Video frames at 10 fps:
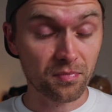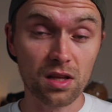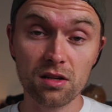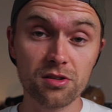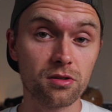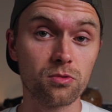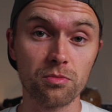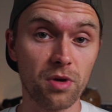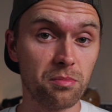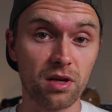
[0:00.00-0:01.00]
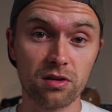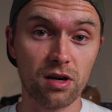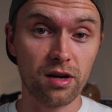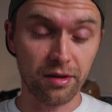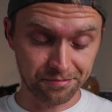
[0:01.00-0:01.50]
Not sure what made me
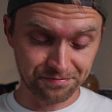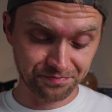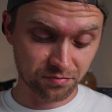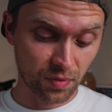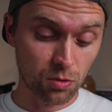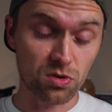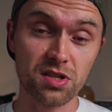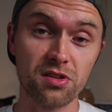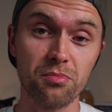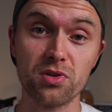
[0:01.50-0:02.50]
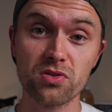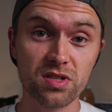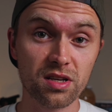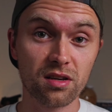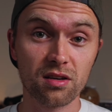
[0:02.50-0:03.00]
cry. Was it the
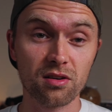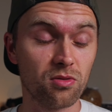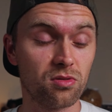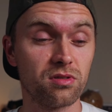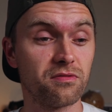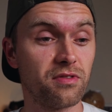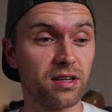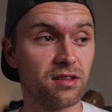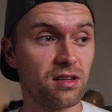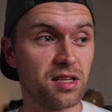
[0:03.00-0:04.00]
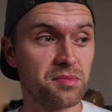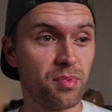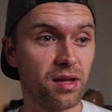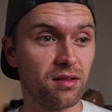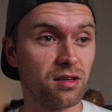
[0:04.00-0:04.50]
music or the fact that I
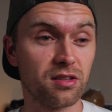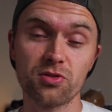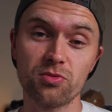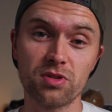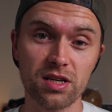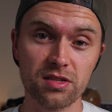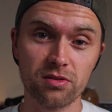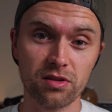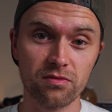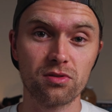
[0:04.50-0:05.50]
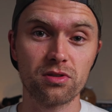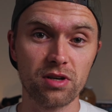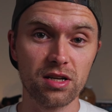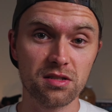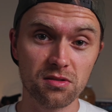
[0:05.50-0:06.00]
spent like 2 days looking for the
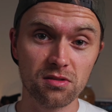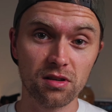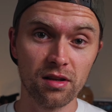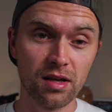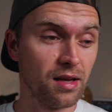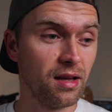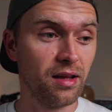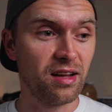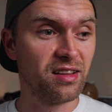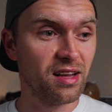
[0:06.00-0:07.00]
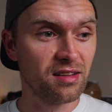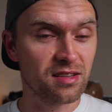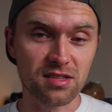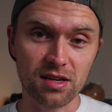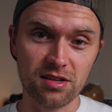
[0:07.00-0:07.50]
right song and then
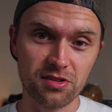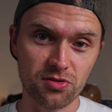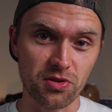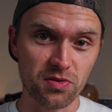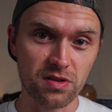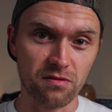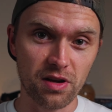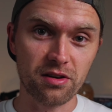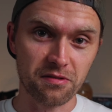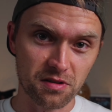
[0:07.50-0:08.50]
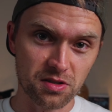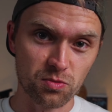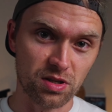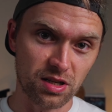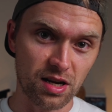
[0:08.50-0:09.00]
decided to use the very first
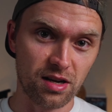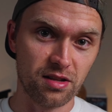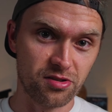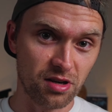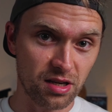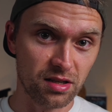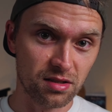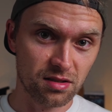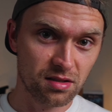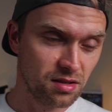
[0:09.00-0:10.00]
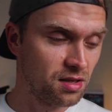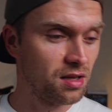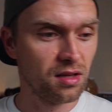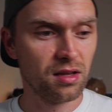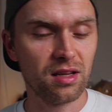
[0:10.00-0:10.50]
one that I had tried?
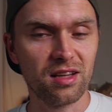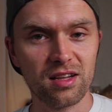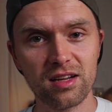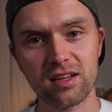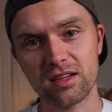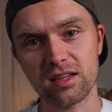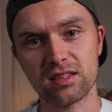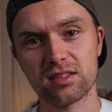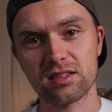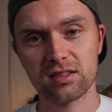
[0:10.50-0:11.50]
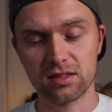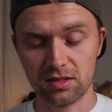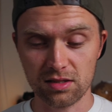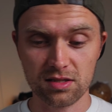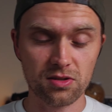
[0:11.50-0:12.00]
In any case,
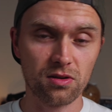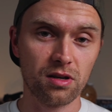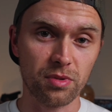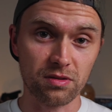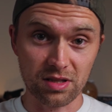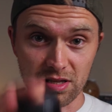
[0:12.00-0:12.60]
let's talk about